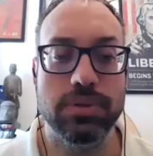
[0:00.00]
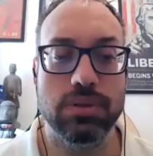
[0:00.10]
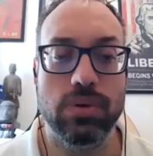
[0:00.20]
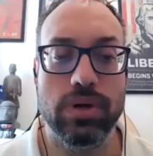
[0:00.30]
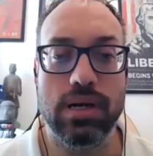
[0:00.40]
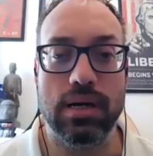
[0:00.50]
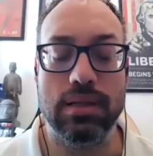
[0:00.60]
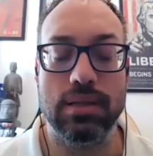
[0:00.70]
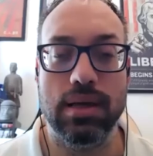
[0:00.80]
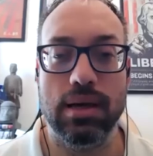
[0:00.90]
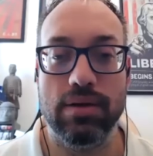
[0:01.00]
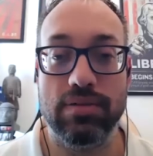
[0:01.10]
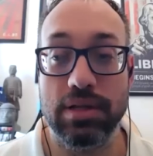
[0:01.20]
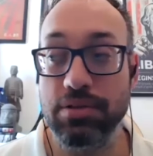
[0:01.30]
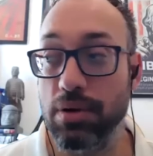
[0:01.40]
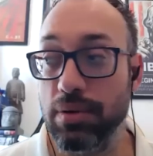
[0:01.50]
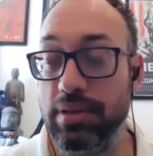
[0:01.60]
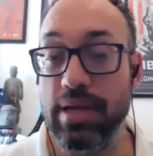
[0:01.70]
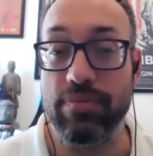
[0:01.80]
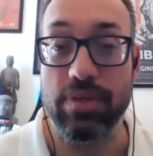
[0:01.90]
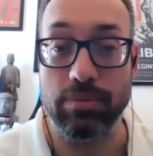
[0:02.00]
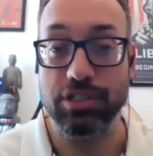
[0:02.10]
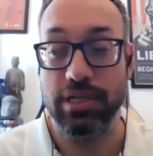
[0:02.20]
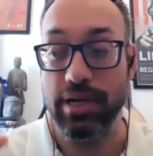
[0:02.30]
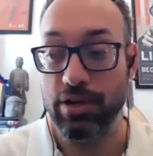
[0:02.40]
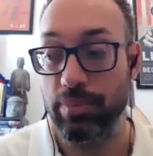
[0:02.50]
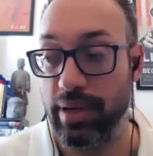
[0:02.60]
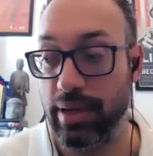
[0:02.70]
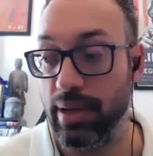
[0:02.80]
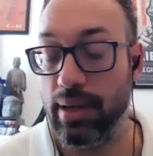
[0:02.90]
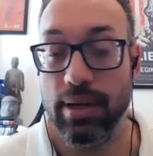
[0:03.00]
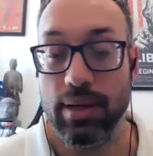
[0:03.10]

real quick on 9/11, not to go in depth, I'm just get your big